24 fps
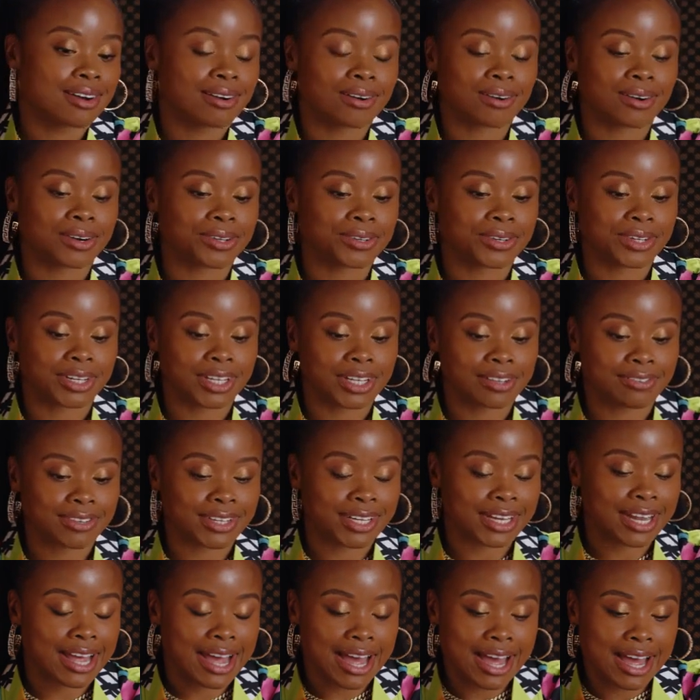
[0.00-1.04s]
or you can
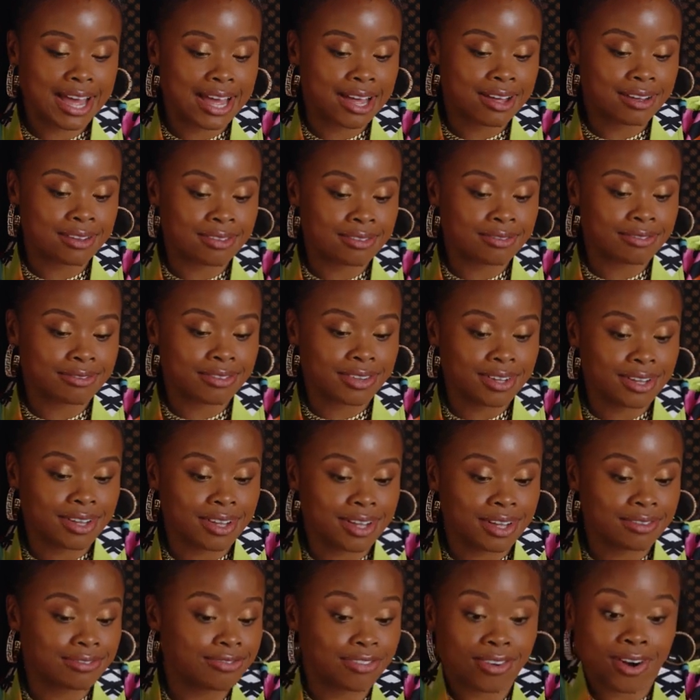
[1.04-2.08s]
even have
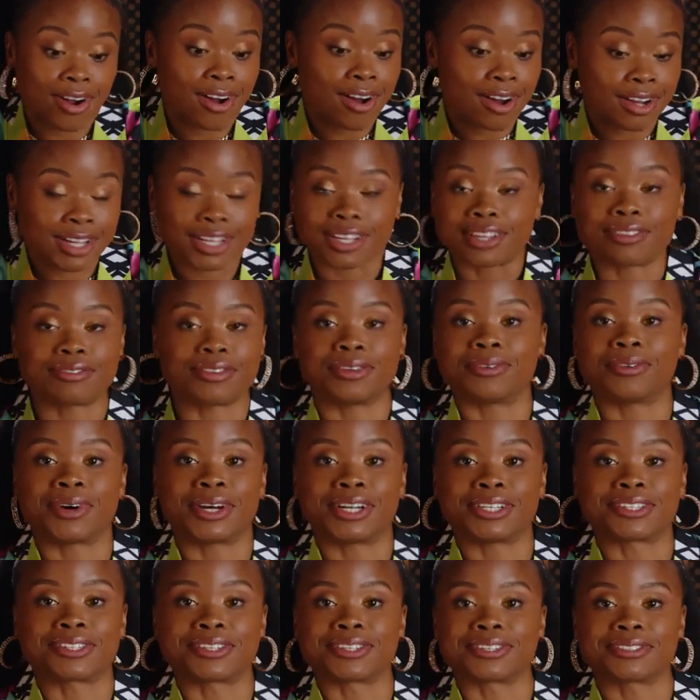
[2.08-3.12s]
a frog if you
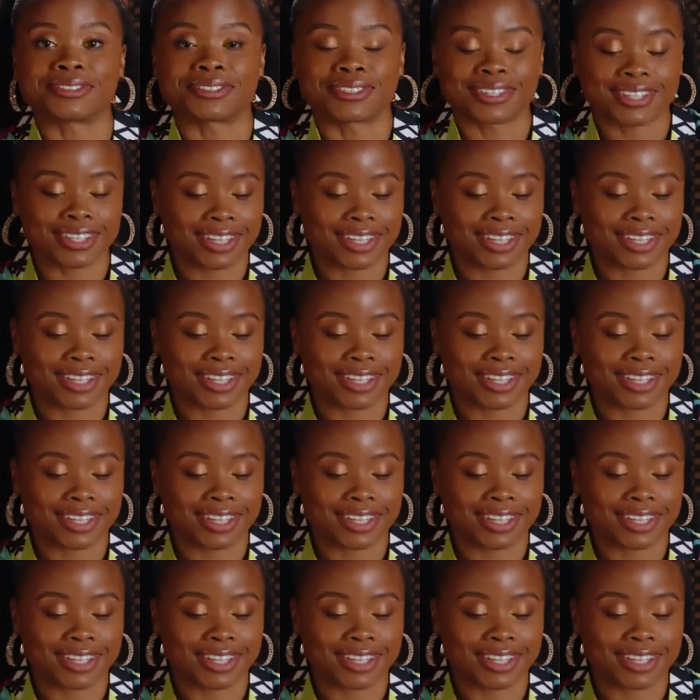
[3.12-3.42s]
wanted to.